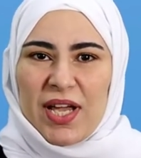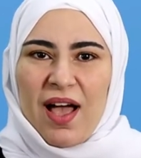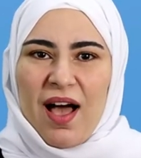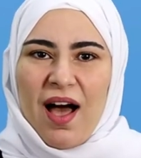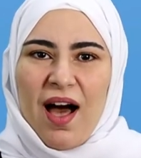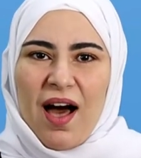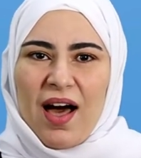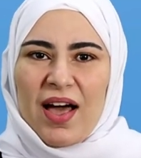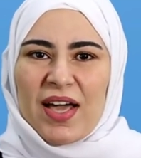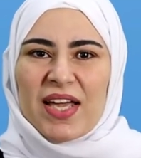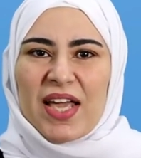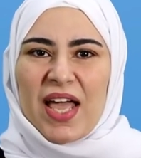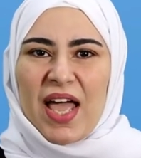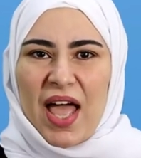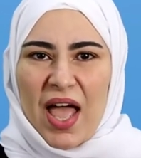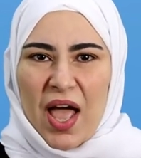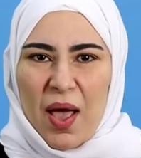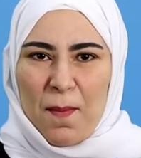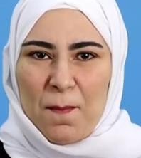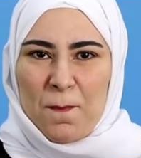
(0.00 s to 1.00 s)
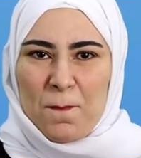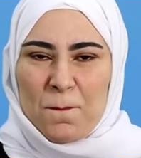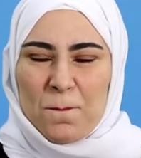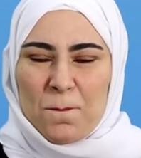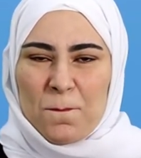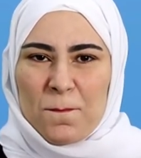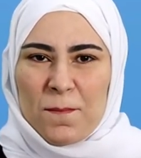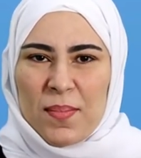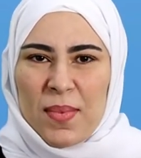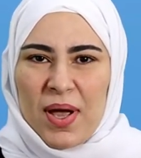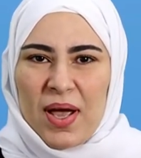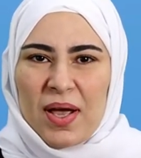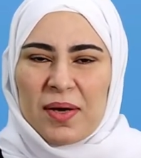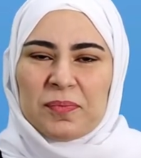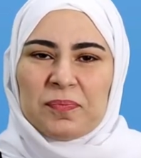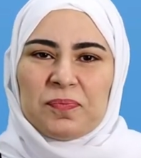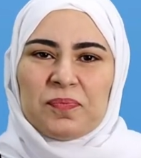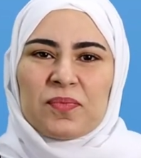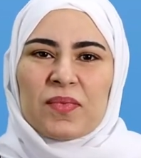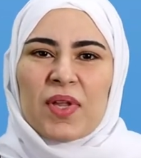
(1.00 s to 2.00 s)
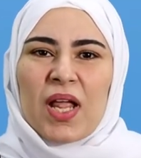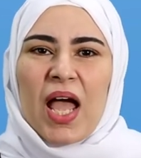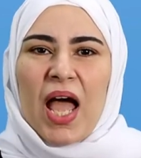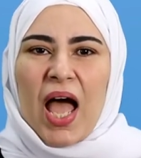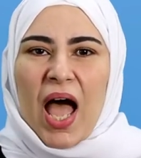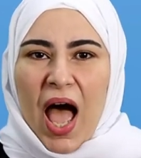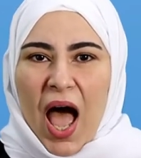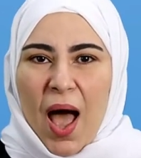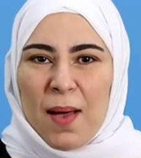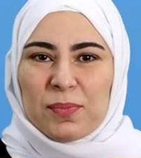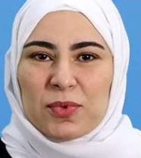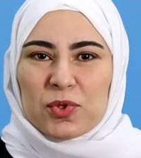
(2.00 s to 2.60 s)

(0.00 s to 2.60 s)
but when you add the intensifier before